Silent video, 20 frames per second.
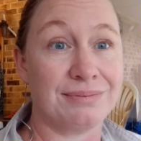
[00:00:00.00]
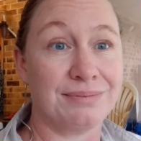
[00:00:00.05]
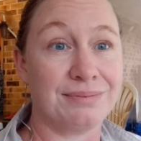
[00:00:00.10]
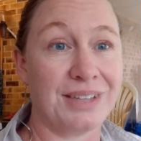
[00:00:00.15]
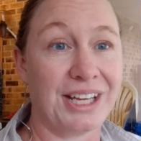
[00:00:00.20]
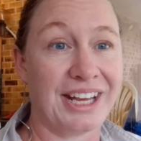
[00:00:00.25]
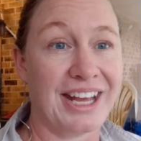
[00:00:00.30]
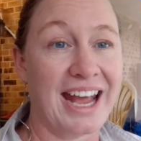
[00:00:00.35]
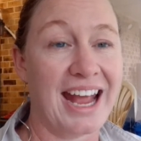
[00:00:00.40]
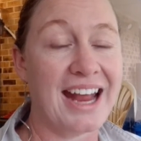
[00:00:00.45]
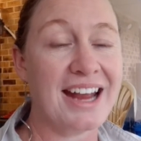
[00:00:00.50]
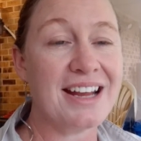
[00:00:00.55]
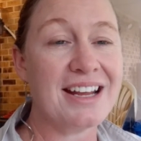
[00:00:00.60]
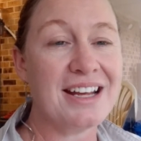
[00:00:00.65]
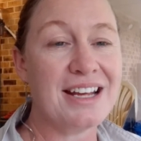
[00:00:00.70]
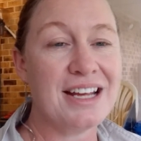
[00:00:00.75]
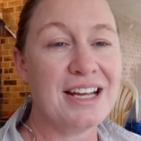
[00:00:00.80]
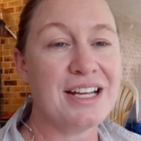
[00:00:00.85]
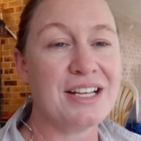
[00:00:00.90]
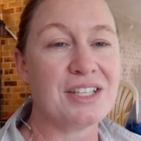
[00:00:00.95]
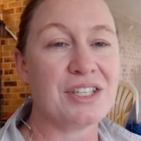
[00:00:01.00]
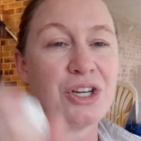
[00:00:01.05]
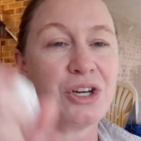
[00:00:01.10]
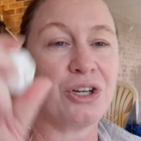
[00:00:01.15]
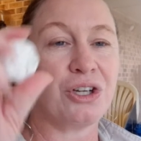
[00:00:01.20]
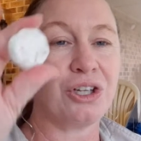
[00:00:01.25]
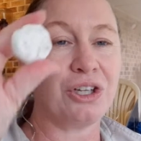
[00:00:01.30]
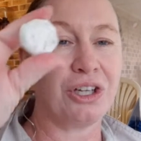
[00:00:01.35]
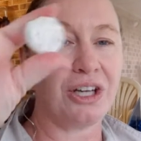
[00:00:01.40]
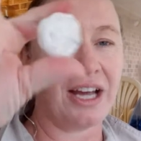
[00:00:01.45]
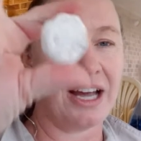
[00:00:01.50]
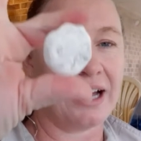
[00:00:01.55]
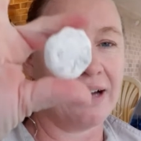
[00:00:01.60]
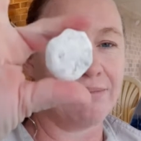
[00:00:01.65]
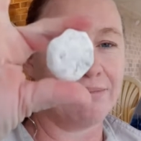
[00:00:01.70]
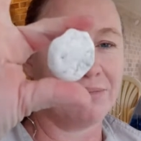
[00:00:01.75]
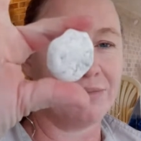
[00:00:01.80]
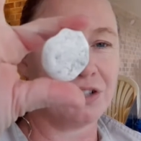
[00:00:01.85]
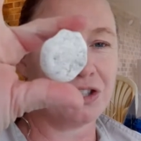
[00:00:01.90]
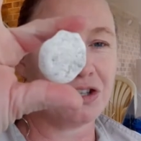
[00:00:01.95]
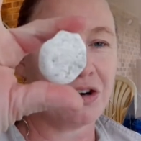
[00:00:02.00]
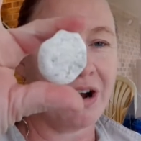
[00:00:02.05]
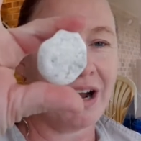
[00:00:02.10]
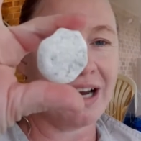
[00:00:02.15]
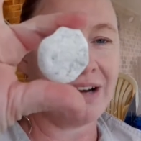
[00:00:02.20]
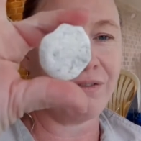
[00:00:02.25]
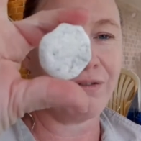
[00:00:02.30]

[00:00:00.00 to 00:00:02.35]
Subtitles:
Okay, so try and